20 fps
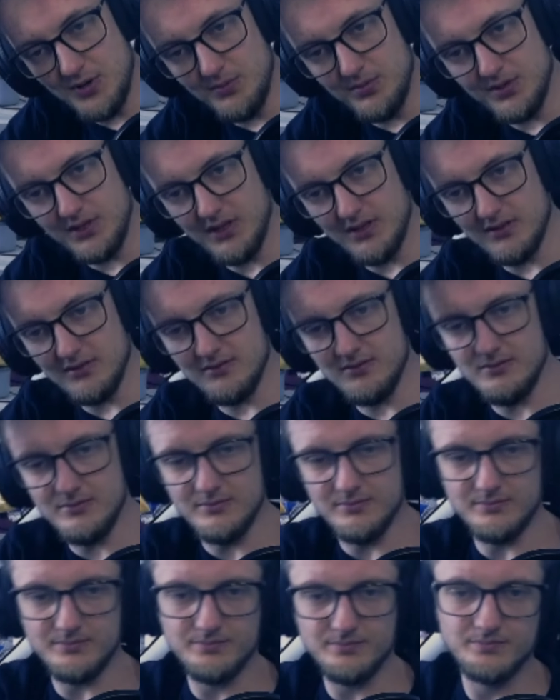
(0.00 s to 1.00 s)
probably
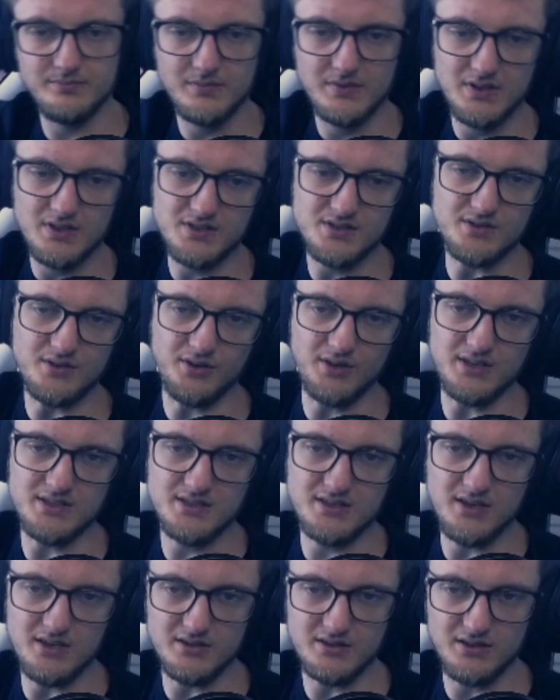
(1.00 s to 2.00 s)
the
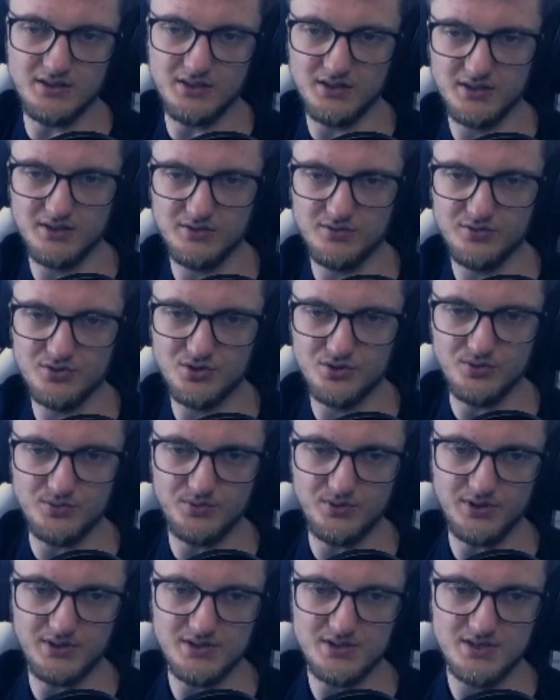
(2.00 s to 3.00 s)
strongest card they have
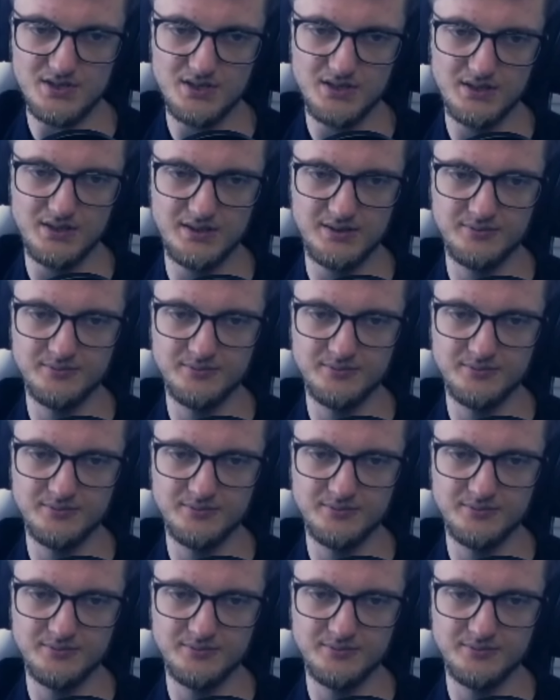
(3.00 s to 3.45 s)
shown us.